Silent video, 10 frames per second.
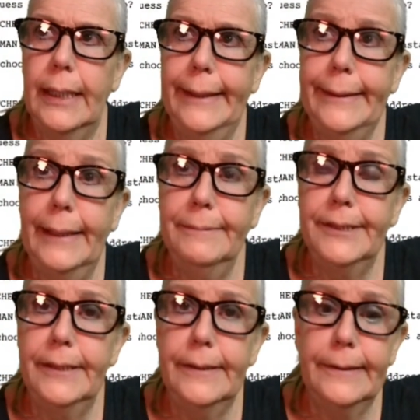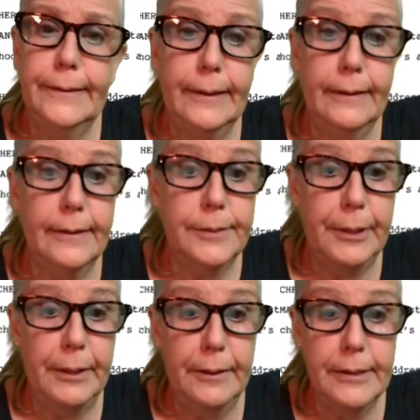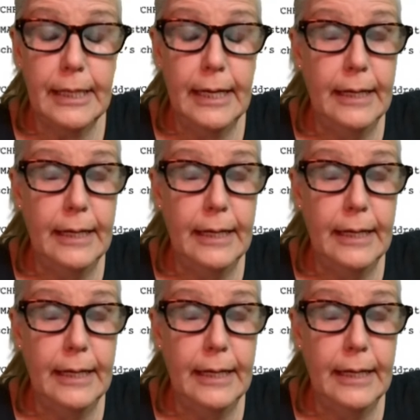And I'm sitting there looking at these parents,